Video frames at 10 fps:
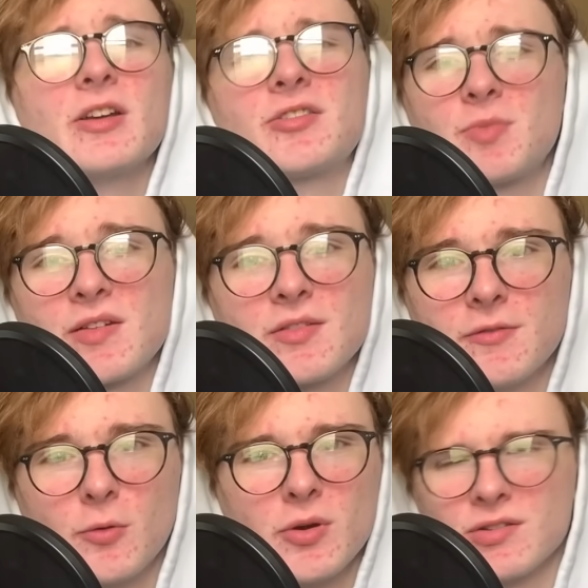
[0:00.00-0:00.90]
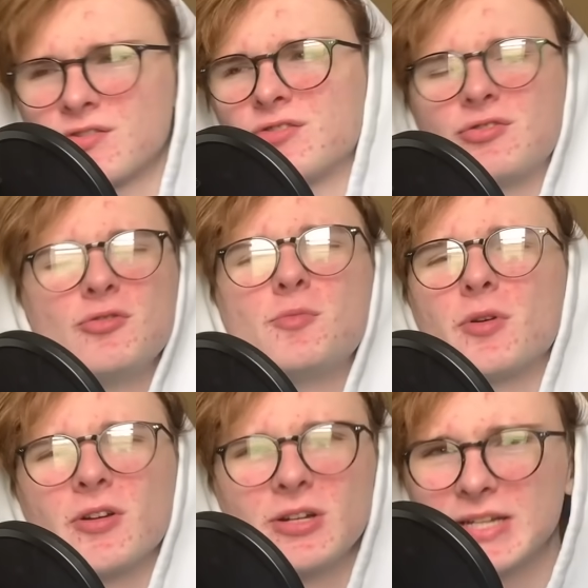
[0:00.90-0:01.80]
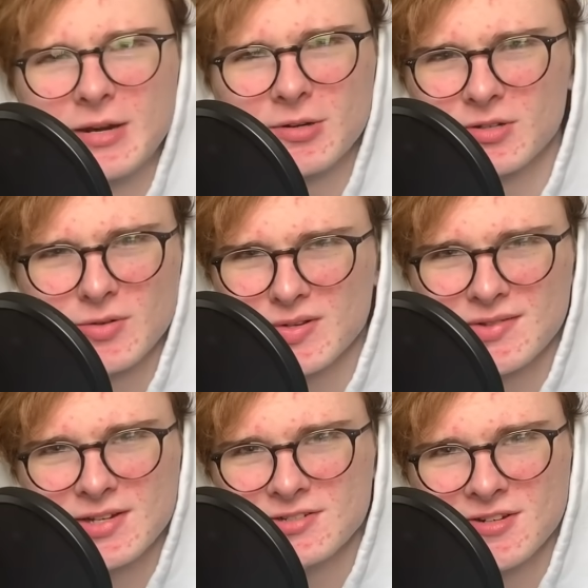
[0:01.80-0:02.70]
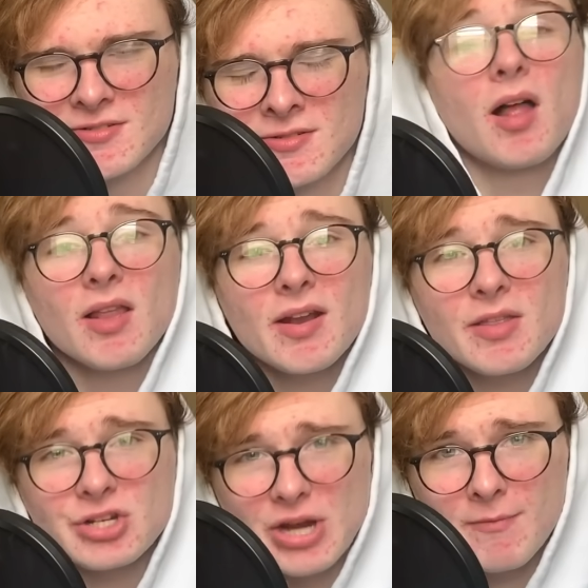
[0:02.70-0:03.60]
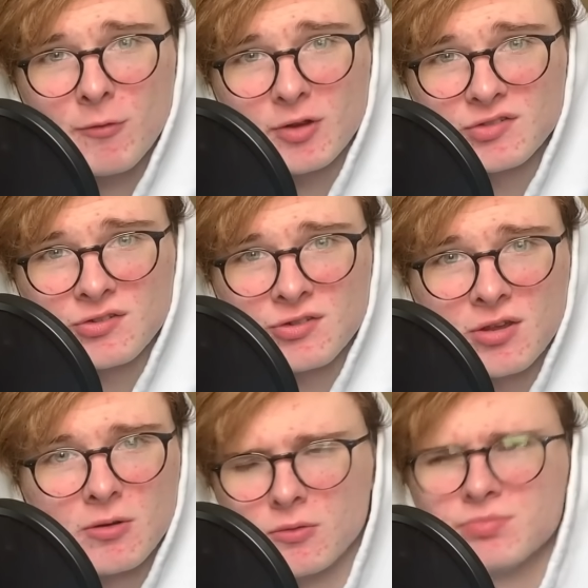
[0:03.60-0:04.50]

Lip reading: expressive voice, super good characterization. A lot of the gem voices too.